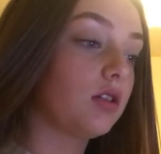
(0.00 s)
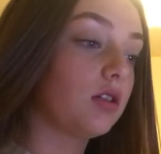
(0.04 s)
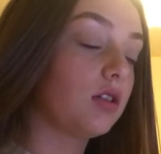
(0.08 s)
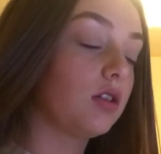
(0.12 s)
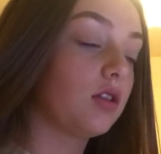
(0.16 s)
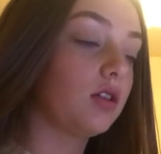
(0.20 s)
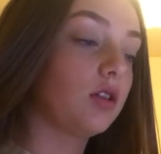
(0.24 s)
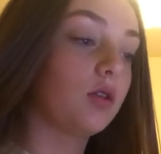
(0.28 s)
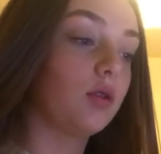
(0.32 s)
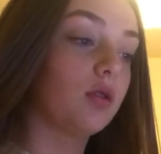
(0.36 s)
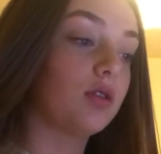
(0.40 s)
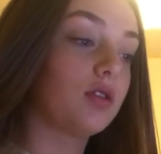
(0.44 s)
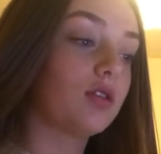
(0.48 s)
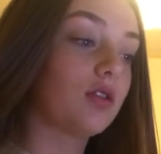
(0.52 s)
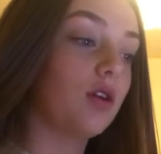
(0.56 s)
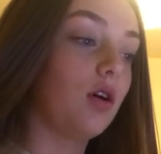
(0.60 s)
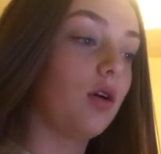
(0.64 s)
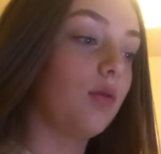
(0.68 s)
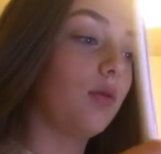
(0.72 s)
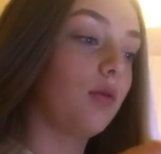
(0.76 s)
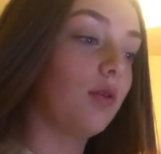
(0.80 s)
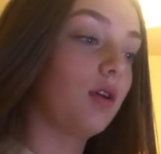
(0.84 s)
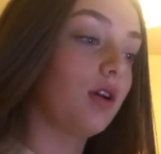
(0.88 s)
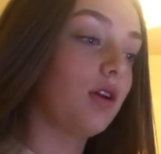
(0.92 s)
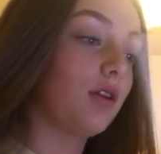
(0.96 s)
No, it's got
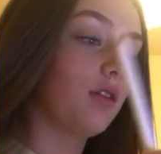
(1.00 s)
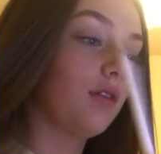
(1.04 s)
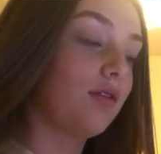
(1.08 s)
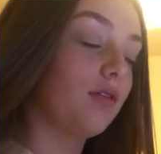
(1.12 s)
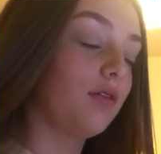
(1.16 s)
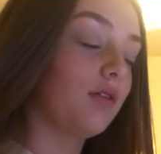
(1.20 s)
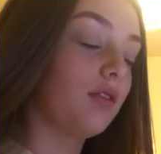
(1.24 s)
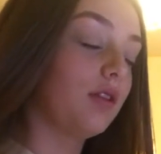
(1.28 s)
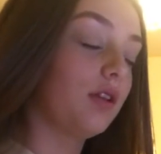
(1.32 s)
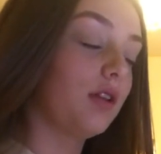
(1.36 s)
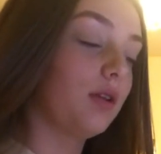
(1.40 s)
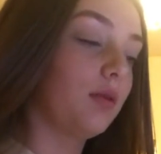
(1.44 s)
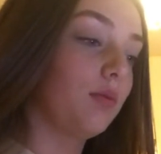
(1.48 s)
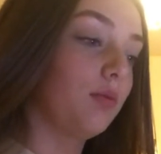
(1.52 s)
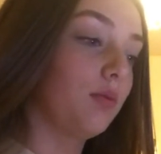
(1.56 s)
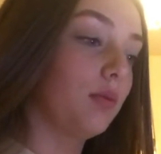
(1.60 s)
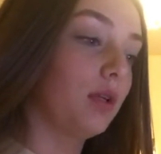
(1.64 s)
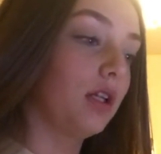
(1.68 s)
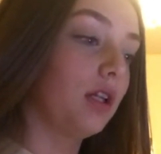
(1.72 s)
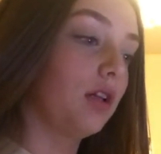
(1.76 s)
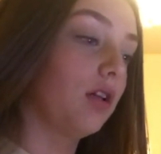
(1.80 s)
a minute